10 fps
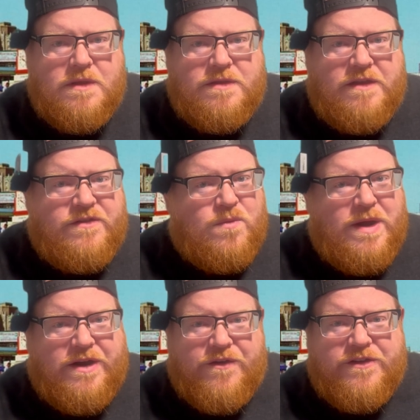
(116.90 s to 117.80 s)
This is when
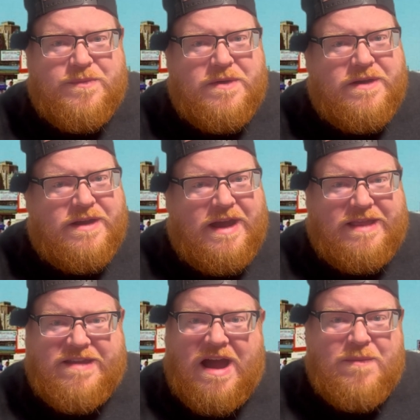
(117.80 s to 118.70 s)
charisma and
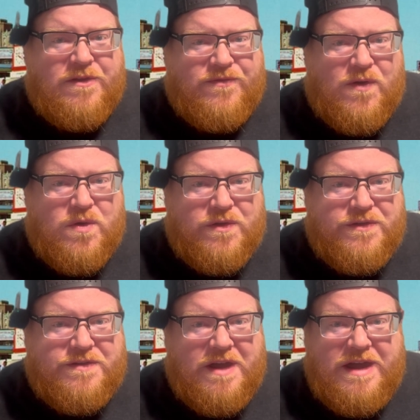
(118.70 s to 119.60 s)
timeless vocals